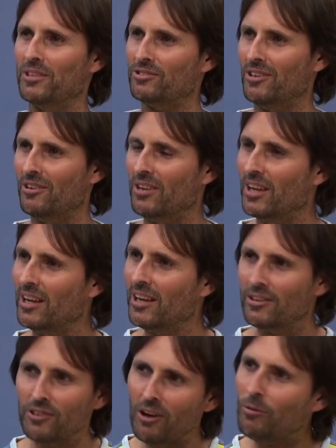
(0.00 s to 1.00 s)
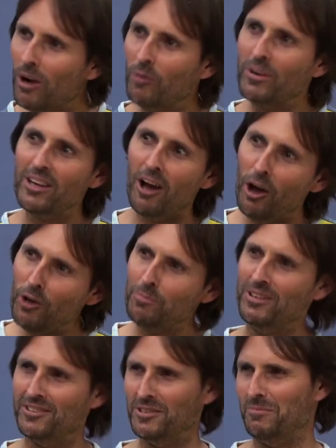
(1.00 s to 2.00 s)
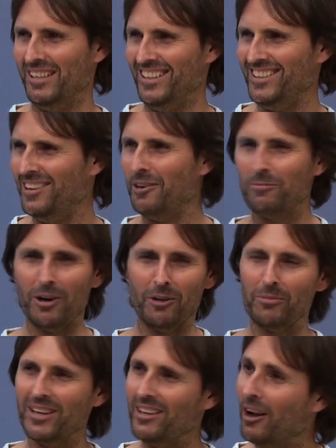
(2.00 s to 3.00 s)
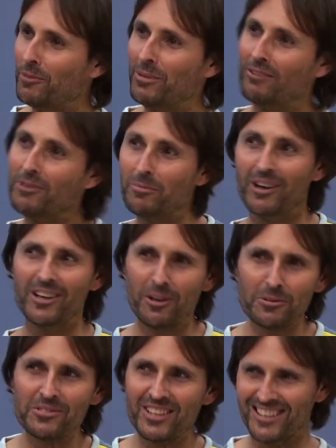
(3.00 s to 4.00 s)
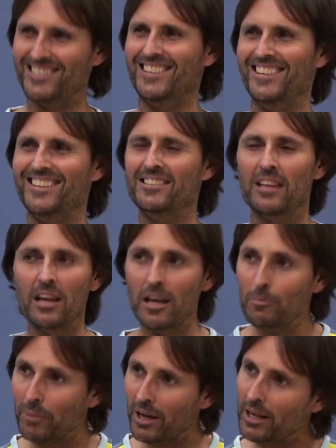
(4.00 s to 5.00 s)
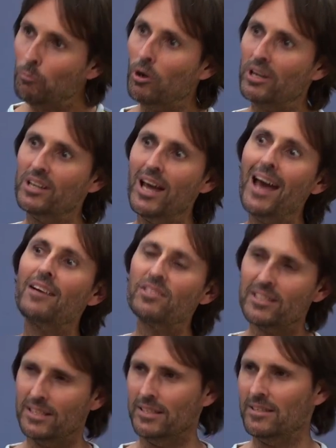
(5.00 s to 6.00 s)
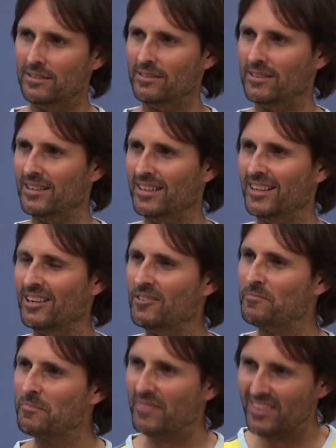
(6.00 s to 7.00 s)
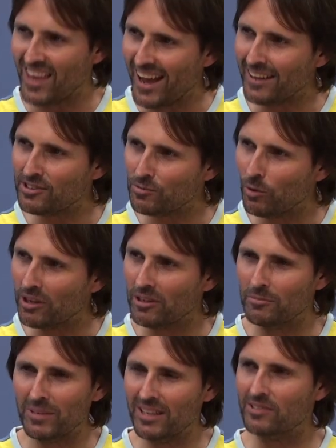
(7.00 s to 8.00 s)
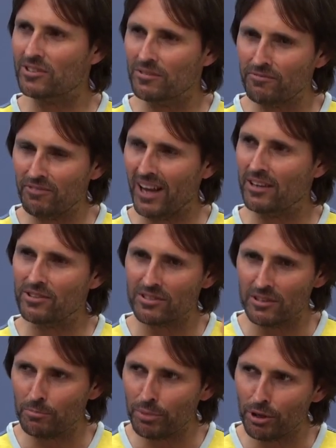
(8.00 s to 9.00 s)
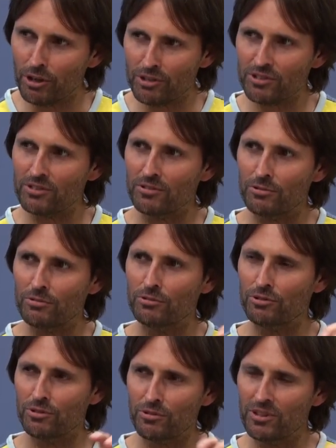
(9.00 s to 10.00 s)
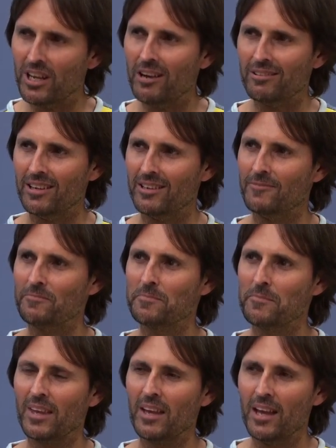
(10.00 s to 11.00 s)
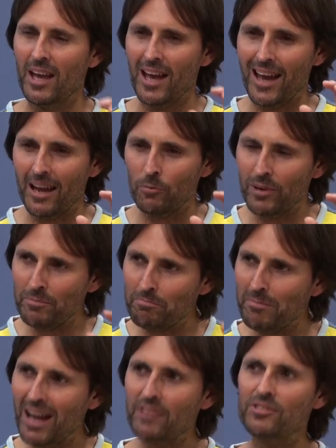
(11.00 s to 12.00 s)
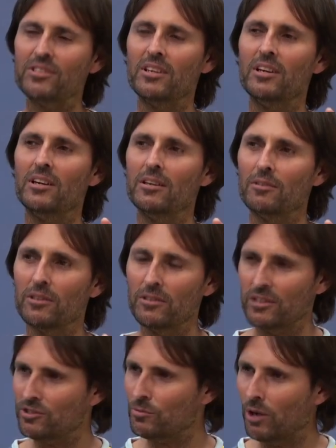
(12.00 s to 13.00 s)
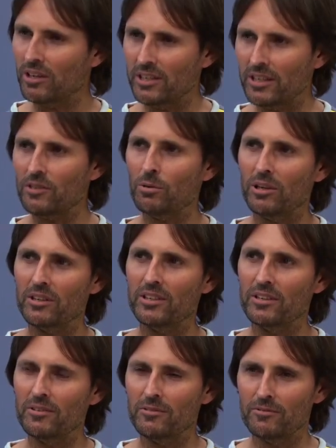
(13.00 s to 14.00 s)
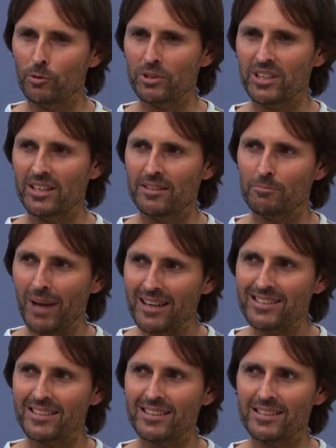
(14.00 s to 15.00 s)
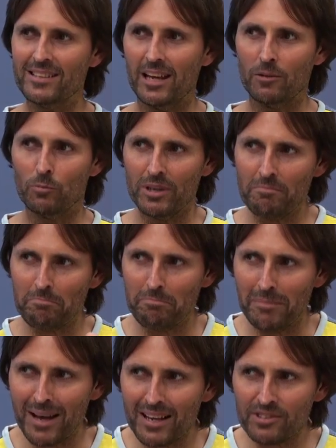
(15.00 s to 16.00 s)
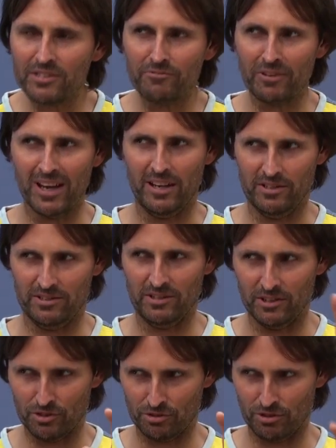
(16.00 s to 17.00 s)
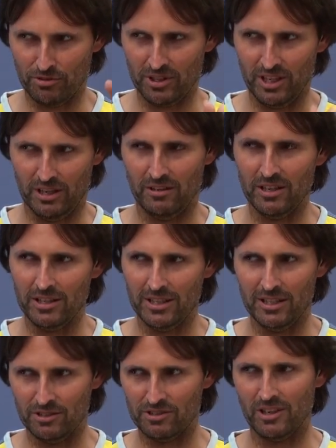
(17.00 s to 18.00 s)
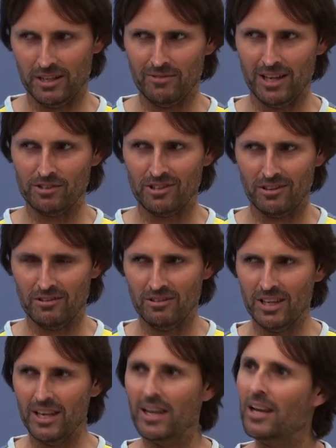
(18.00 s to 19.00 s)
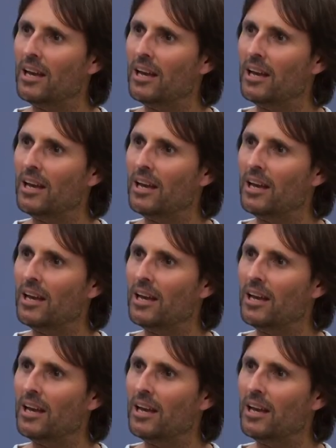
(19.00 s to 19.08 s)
of my soul? Not what we hope it to be, not what we hope everybody else thinks it is, but what it actually is. That's what it means to face the personal truth and error. Mm-hmm. And we must, this quality 14, basically is saying we must face this truth and error inside of our soul